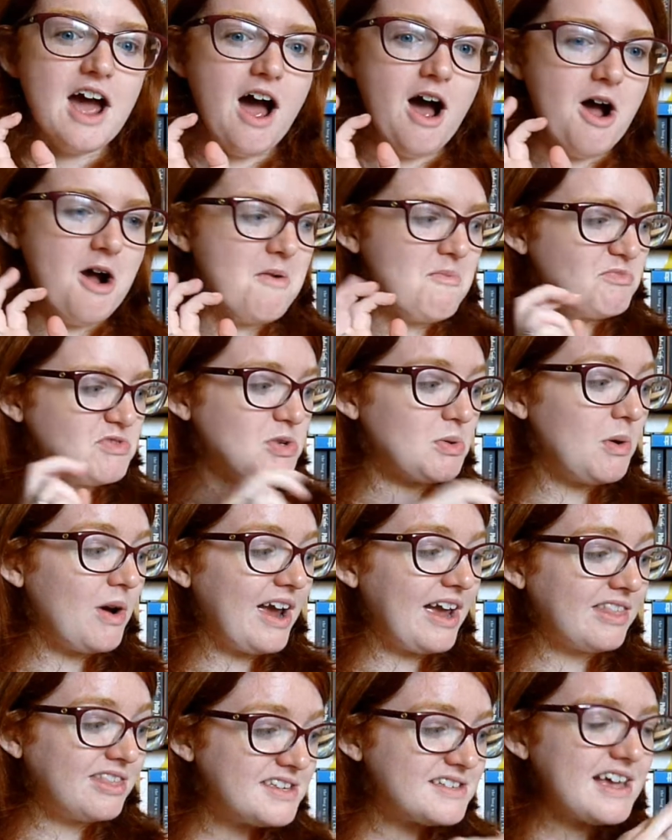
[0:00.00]
Um, so
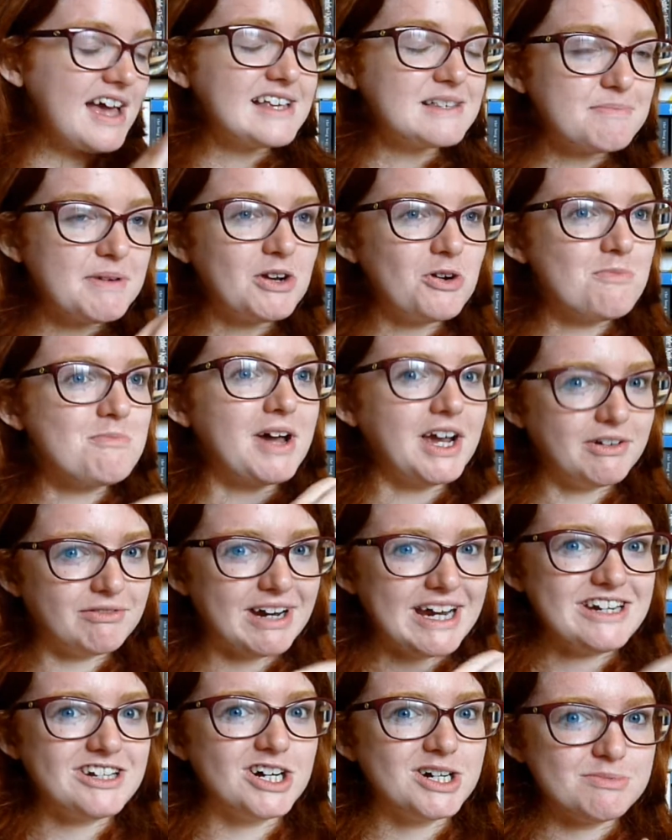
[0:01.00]
I, this has been on my
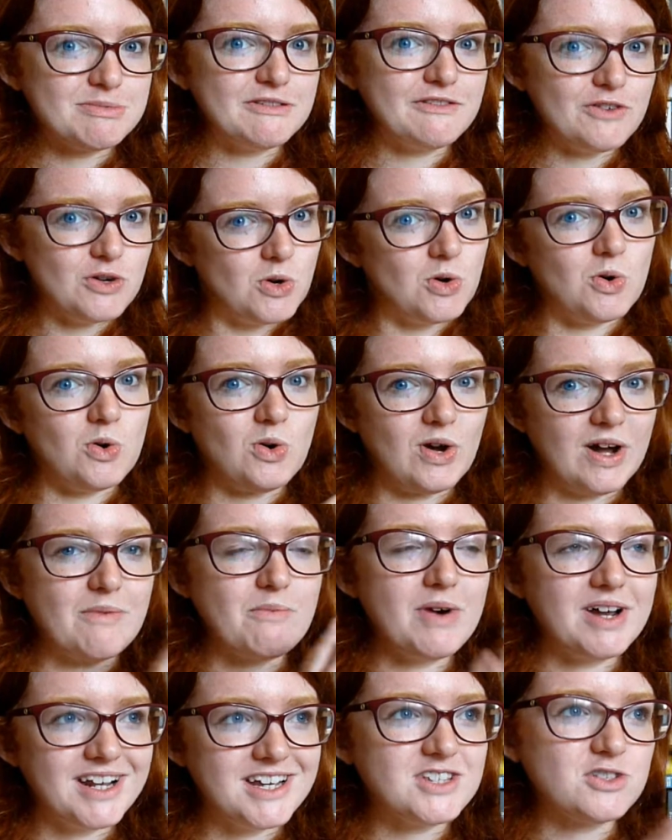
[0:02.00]
radar before, and
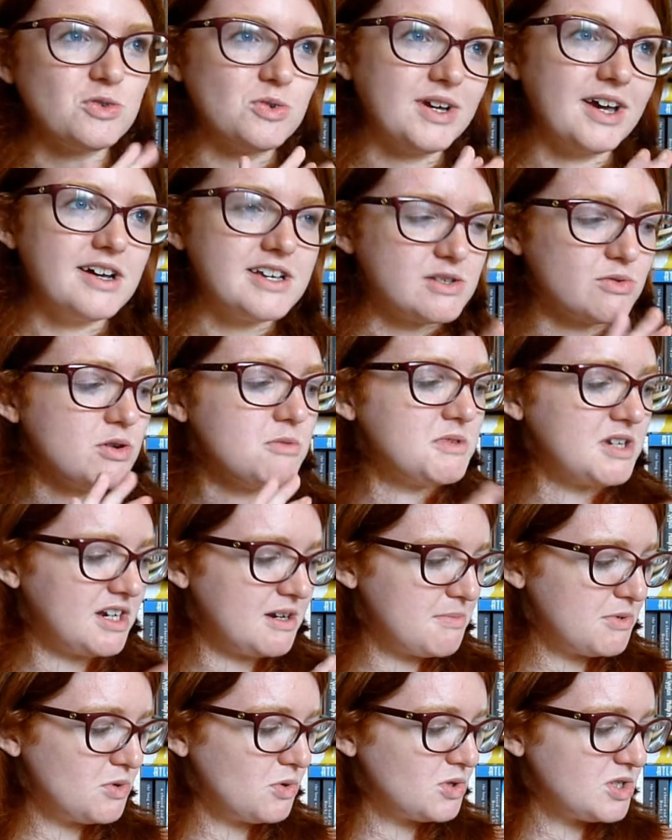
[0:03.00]
when I saw it, I swooped and I
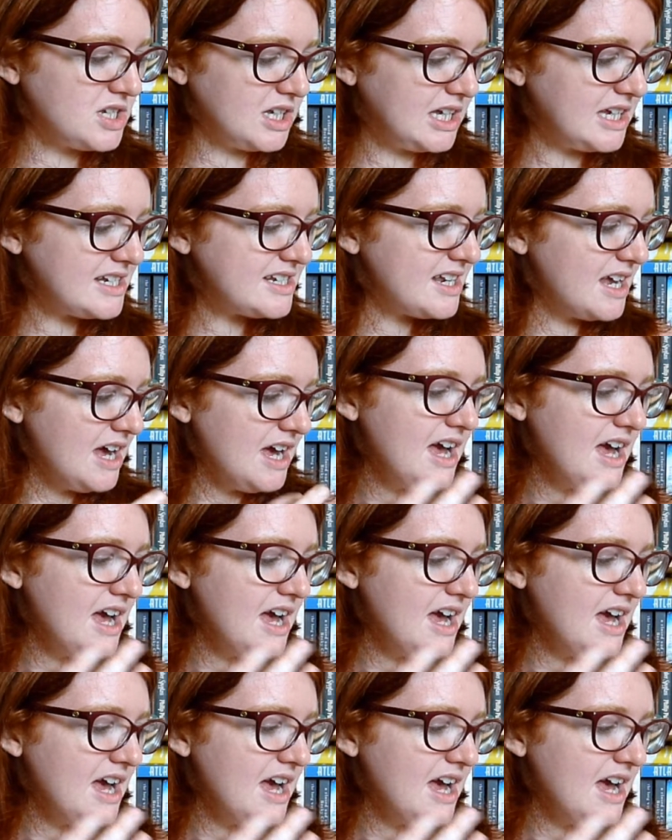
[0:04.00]
bought it.